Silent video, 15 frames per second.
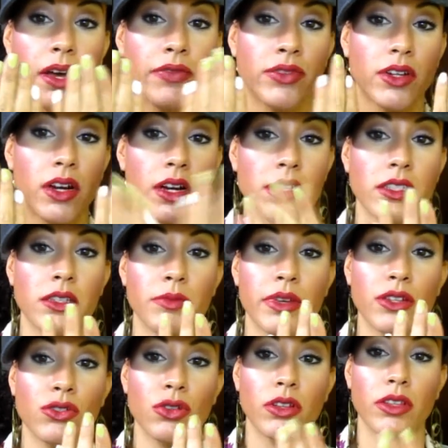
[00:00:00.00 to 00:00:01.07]
I have to constantly
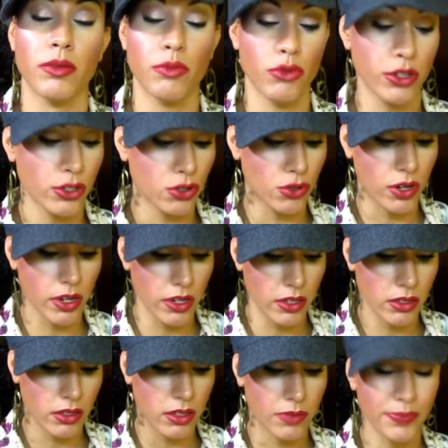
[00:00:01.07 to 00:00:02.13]
make sure that they're
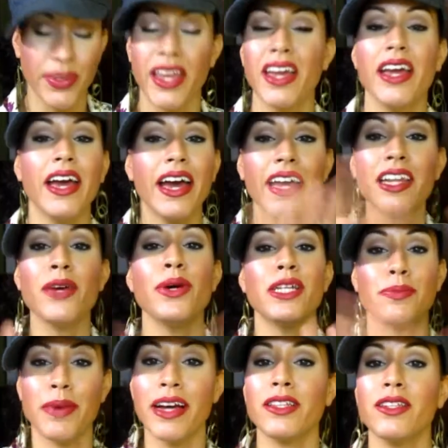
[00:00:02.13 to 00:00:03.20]
moisturized. And
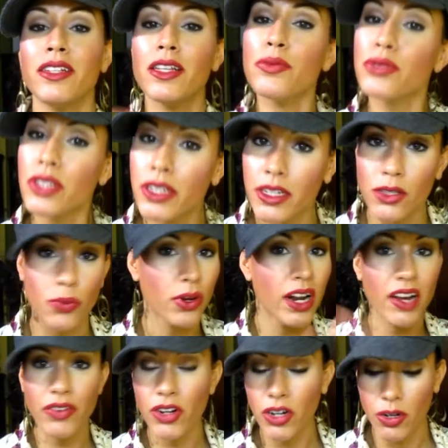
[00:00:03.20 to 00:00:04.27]
anyways, back to lipsticks.
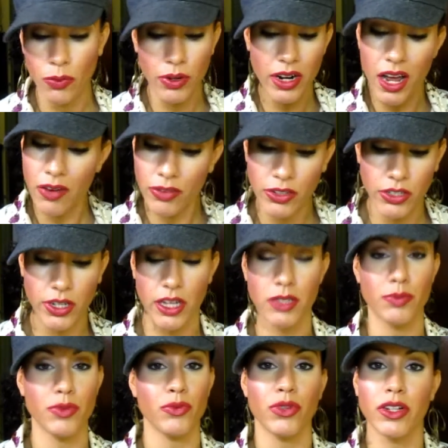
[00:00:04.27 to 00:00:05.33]
Whatever,
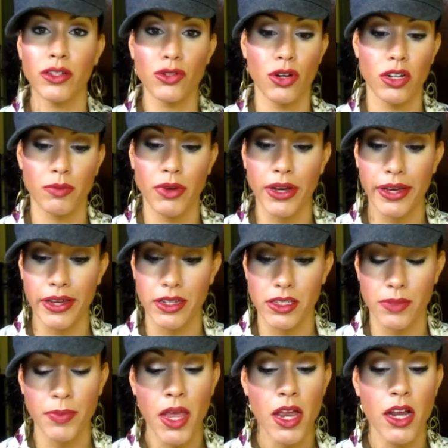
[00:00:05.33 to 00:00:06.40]
Jasmine. We're not talking about
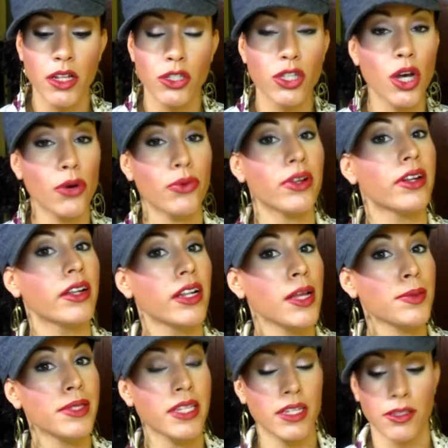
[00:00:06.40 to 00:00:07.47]
hands. So,
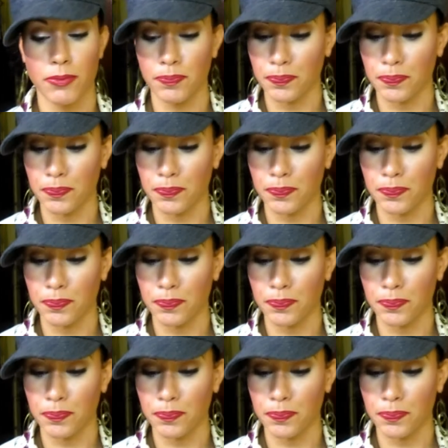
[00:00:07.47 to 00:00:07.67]
lipsticks.